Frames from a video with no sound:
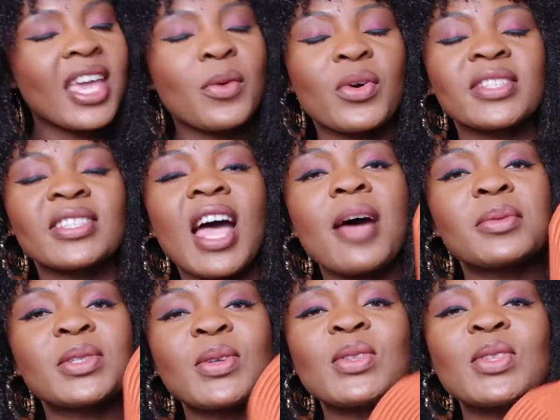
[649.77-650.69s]
It was
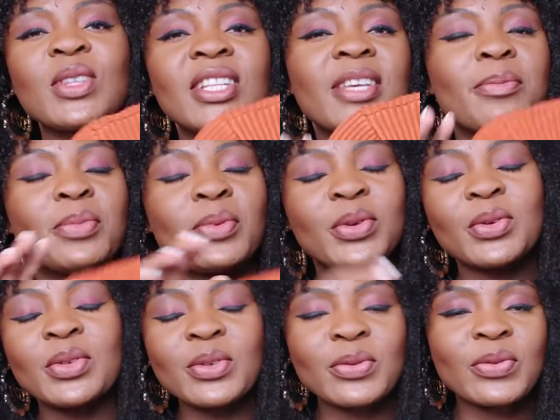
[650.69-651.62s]
absolutely
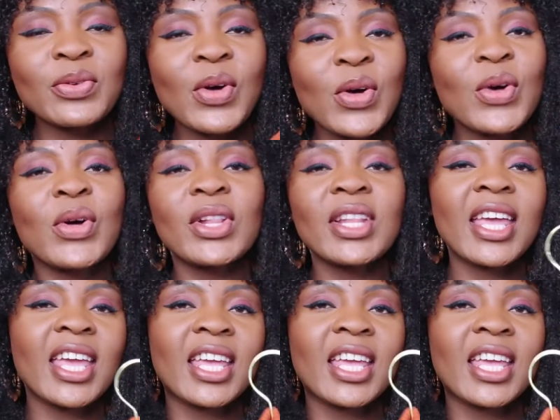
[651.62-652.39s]
beautiful,